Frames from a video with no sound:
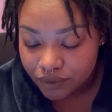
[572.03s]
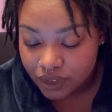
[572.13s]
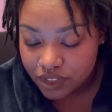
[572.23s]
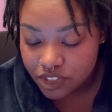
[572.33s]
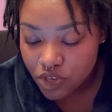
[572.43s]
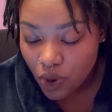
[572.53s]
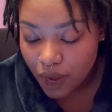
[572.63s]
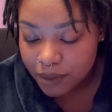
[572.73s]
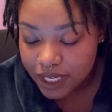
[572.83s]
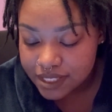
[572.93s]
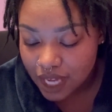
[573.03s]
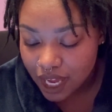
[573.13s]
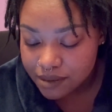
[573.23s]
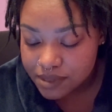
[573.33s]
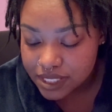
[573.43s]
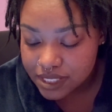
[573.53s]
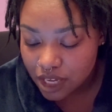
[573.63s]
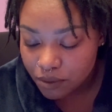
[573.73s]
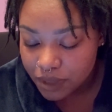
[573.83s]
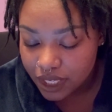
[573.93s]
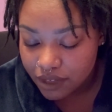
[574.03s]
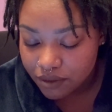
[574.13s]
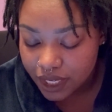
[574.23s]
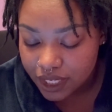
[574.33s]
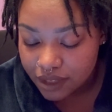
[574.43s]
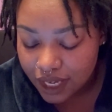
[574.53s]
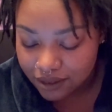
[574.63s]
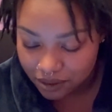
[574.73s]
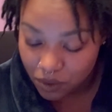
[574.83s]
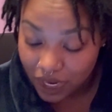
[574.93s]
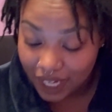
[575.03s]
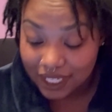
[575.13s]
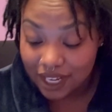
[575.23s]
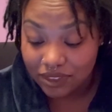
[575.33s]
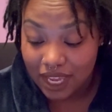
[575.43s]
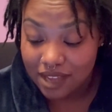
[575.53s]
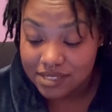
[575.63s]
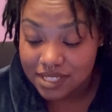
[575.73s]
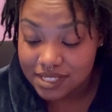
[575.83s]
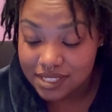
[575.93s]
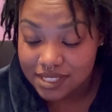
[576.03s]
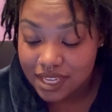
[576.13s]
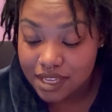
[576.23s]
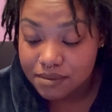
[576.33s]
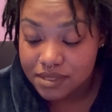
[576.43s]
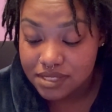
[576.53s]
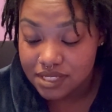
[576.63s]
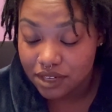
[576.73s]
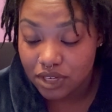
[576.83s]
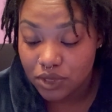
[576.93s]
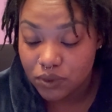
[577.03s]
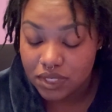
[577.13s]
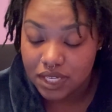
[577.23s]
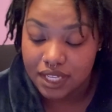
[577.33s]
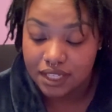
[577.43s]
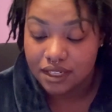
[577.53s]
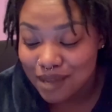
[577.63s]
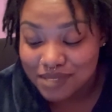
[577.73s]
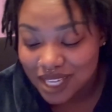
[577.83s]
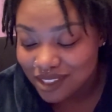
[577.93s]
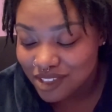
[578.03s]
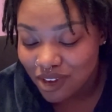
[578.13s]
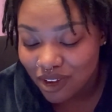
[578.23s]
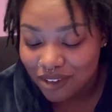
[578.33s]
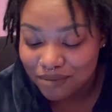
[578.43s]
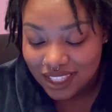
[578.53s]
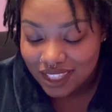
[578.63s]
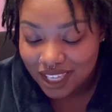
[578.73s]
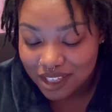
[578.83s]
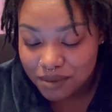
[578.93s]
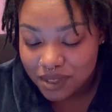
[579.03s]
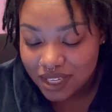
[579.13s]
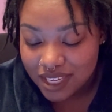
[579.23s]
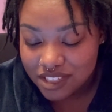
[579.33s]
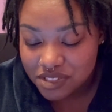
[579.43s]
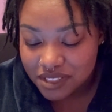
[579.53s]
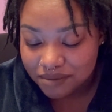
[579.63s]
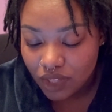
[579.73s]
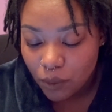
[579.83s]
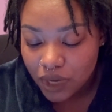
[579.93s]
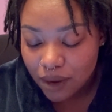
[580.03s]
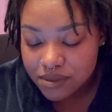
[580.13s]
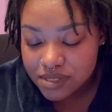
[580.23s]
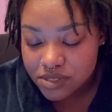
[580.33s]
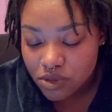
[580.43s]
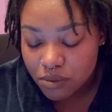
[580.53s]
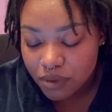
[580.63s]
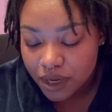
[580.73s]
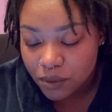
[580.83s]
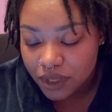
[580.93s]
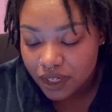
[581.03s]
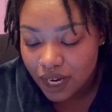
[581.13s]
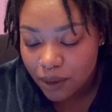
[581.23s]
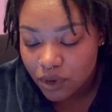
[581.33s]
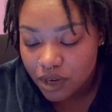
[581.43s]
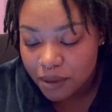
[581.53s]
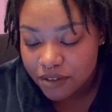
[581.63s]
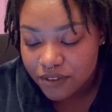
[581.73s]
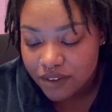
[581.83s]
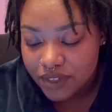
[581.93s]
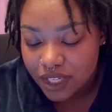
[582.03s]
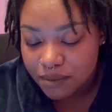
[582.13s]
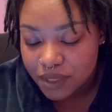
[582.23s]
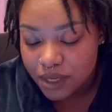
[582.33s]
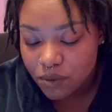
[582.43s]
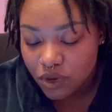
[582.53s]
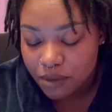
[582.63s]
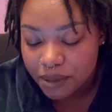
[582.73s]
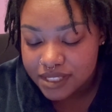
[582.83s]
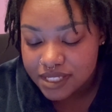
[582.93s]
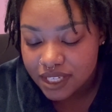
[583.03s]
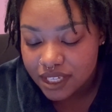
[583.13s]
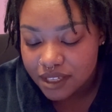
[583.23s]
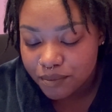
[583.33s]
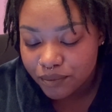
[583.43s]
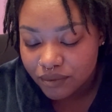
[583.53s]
Do you know how many times he's helped me get ready when I get out the house at 6 a.m.? Zero. None. I'm telling y'all, that communication. When I was the sole breadwinner, I woke up at 5 a.m. and he woke up at 10 a.m.